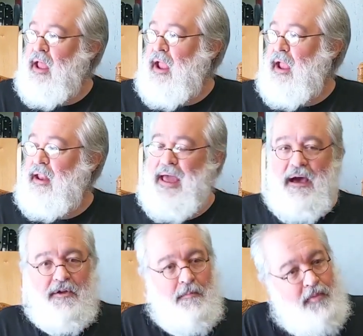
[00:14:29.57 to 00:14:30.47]
and
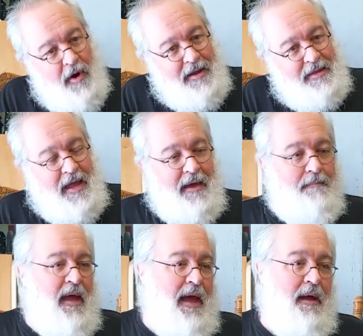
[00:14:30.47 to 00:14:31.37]
how you point
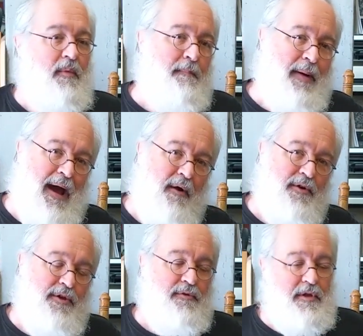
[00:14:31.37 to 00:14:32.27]
them and what power
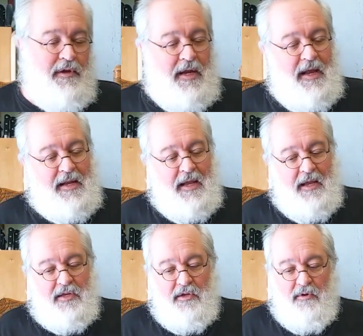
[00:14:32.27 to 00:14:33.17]
unit you're connecting
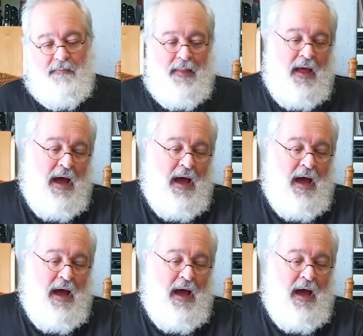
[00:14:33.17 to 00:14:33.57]
it to,